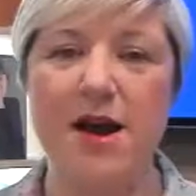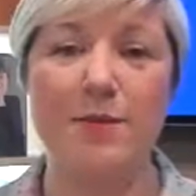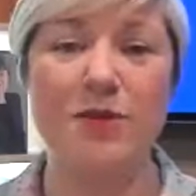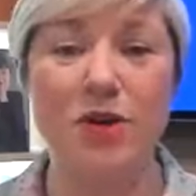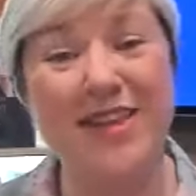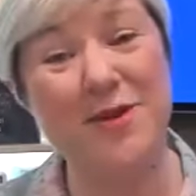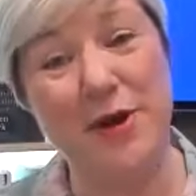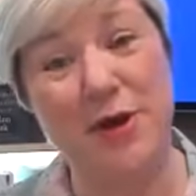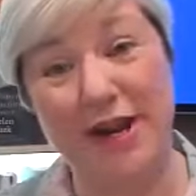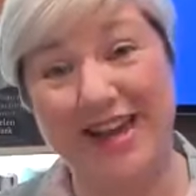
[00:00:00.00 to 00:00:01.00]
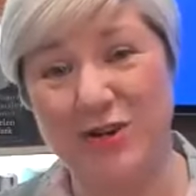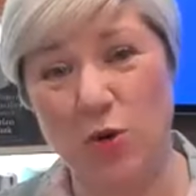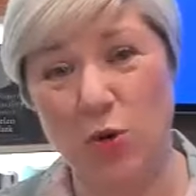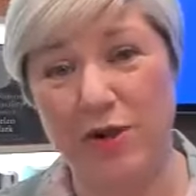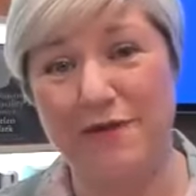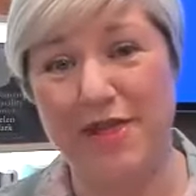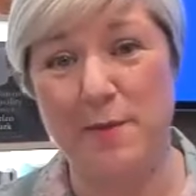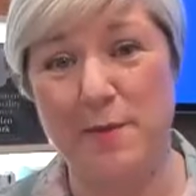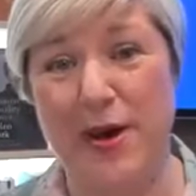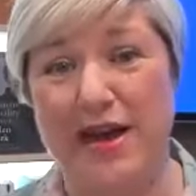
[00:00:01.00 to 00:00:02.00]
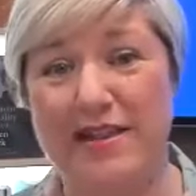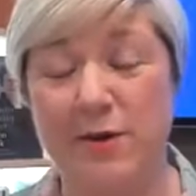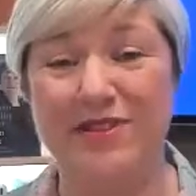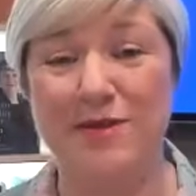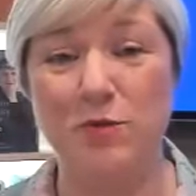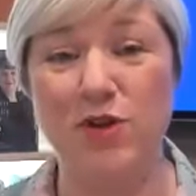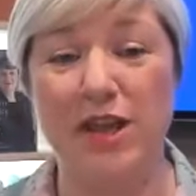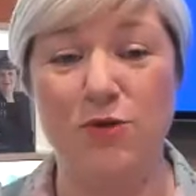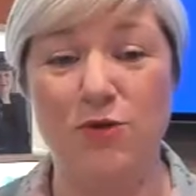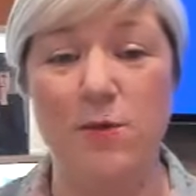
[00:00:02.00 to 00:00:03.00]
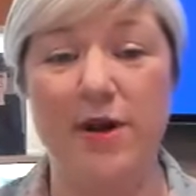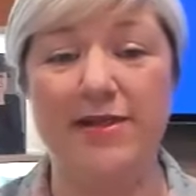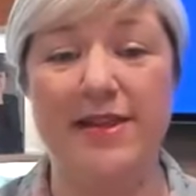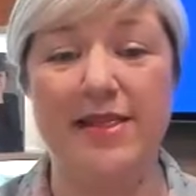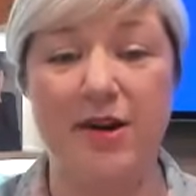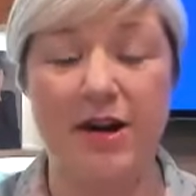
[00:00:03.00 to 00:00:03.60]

I'm sorry that we couldn't get to all of them, but there were some really great ones in there,